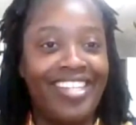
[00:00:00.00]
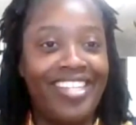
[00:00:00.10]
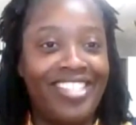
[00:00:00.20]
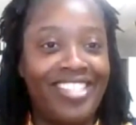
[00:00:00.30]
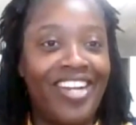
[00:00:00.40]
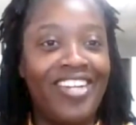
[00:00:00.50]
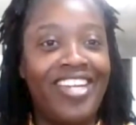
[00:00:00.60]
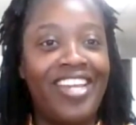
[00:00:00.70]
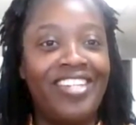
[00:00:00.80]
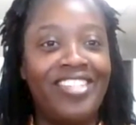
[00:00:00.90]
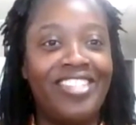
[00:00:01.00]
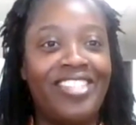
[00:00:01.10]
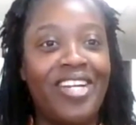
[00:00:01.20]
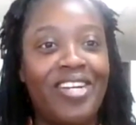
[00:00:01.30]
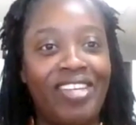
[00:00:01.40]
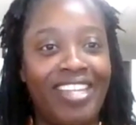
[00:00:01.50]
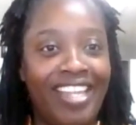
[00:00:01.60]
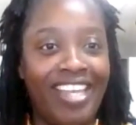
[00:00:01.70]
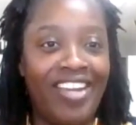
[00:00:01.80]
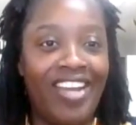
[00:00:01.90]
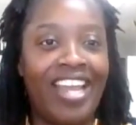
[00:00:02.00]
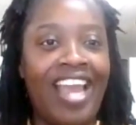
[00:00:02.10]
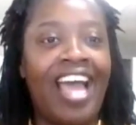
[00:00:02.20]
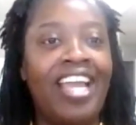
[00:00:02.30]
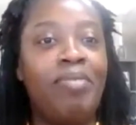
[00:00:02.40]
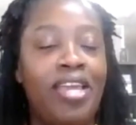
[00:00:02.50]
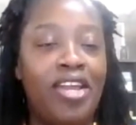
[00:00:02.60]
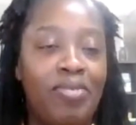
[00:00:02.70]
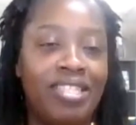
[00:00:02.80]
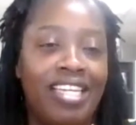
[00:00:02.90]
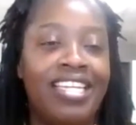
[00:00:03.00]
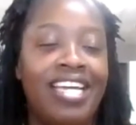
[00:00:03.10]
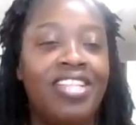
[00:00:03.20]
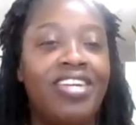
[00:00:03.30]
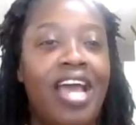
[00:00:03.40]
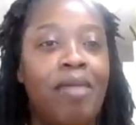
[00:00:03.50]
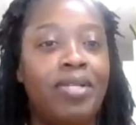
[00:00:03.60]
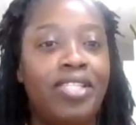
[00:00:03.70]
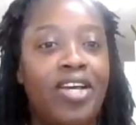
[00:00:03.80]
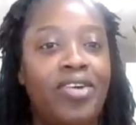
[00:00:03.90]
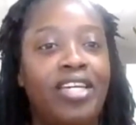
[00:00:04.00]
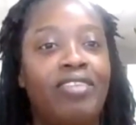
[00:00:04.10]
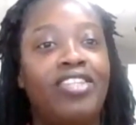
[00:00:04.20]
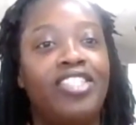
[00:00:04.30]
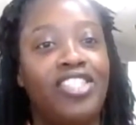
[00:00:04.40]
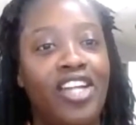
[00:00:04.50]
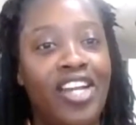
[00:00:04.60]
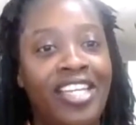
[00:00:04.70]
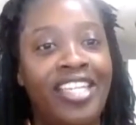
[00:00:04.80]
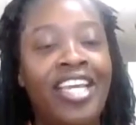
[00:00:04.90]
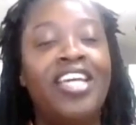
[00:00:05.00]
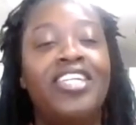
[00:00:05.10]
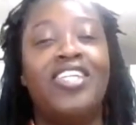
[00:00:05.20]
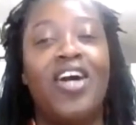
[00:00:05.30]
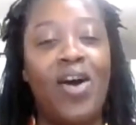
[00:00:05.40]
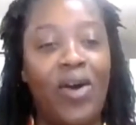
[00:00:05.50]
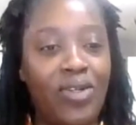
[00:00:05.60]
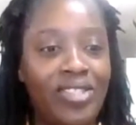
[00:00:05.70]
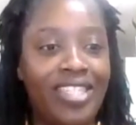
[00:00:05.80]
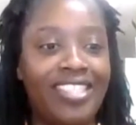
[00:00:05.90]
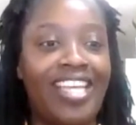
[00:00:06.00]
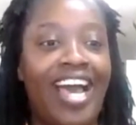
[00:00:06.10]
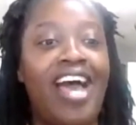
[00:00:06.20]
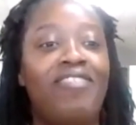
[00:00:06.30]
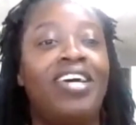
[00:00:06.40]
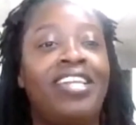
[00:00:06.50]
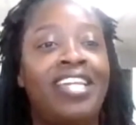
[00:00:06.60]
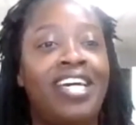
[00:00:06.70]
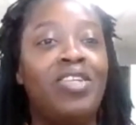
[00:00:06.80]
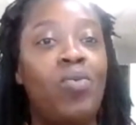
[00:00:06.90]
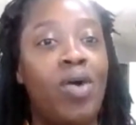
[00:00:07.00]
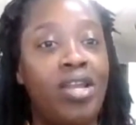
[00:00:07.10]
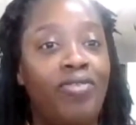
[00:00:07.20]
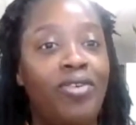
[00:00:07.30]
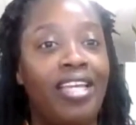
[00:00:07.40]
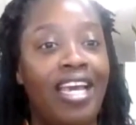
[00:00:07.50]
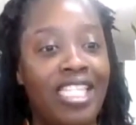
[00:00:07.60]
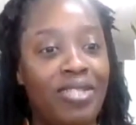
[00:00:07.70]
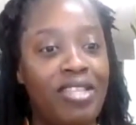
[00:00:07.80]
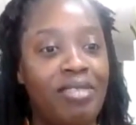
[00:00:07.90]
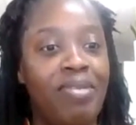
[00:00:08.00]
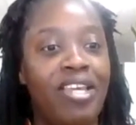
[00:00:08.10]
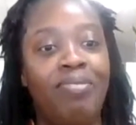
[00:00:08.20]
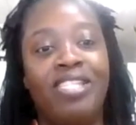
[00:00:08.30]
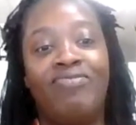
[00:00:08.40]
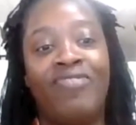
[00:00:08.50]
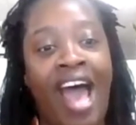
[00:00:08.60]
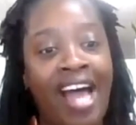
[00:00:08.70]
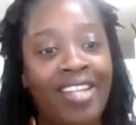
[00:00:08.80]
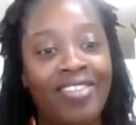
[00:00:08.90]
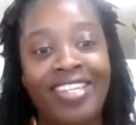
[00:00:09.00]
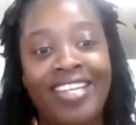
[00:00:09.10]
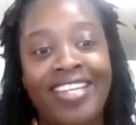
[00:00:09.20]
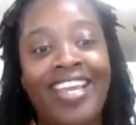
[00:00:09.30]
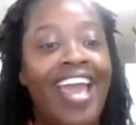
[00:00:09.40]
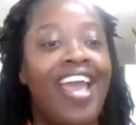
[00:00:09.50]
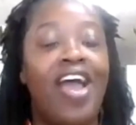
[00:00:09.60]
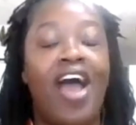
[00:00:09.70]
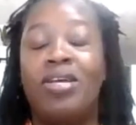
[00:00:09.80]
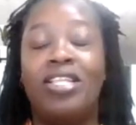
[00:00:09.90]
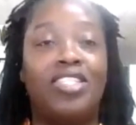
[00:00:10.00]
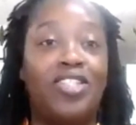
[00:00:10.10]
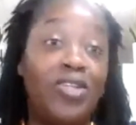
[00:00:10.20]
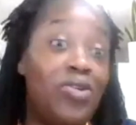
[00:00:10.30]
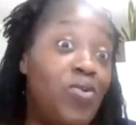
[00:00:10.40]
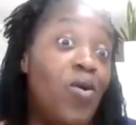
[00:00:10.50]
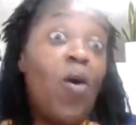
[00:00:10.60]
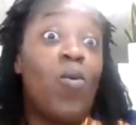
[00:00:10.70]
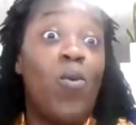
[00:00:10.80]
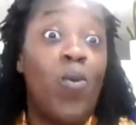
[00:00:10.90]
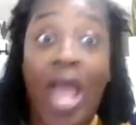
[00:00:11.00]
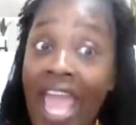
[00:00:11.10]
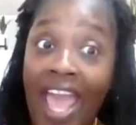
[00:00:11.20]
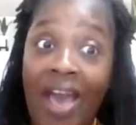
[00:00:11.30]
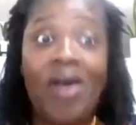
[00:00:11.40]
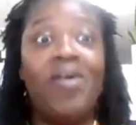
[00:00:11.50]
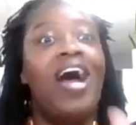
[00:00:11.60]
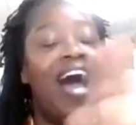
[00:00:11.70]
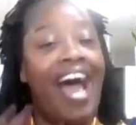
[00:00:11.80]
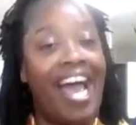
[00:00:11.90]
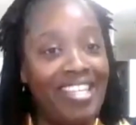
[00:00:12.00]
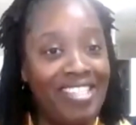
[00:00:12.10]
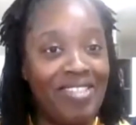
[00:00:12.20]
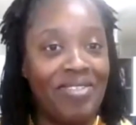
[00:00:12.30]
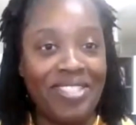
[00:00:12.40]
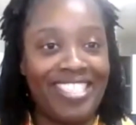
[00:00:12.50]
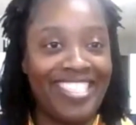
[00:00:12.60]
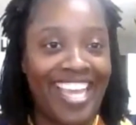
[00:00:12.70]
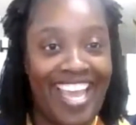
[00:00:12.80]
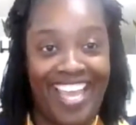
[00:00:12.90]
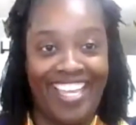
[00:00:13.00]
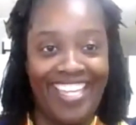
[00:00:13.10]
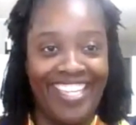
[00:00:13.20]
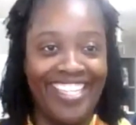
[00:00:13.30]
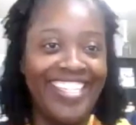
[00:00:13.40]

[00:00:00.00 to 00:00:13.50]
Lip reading: Alicia Hurt here, your servant leader, and I am here with another episode of the Journey to Wholeness. I have another wonderful guest with me, Miss Valerie with Do Well. How you doing today?